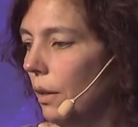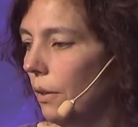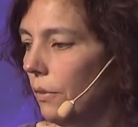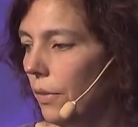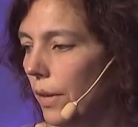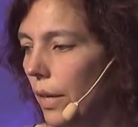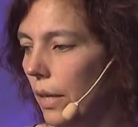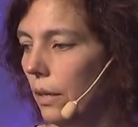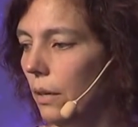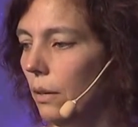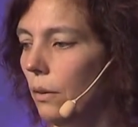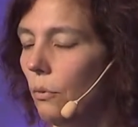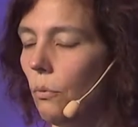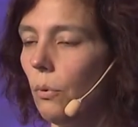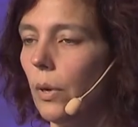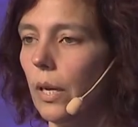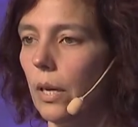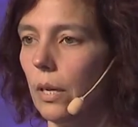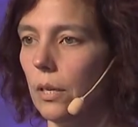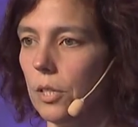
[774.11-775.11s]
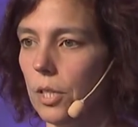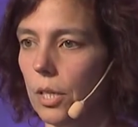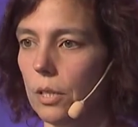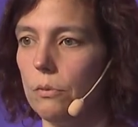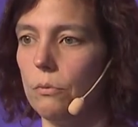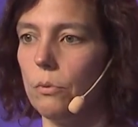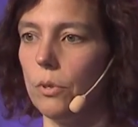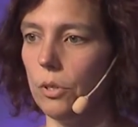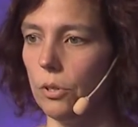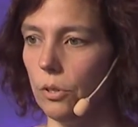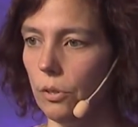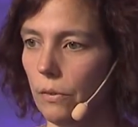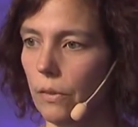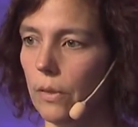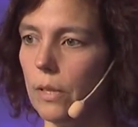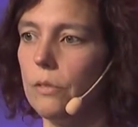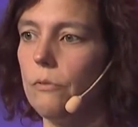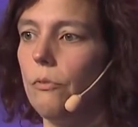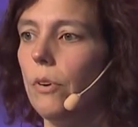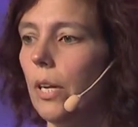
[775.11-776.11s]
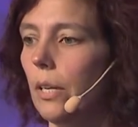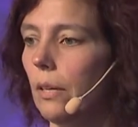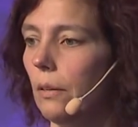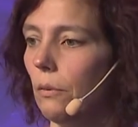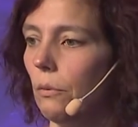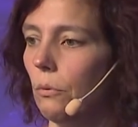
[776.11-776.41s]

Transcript: then we can just return this value.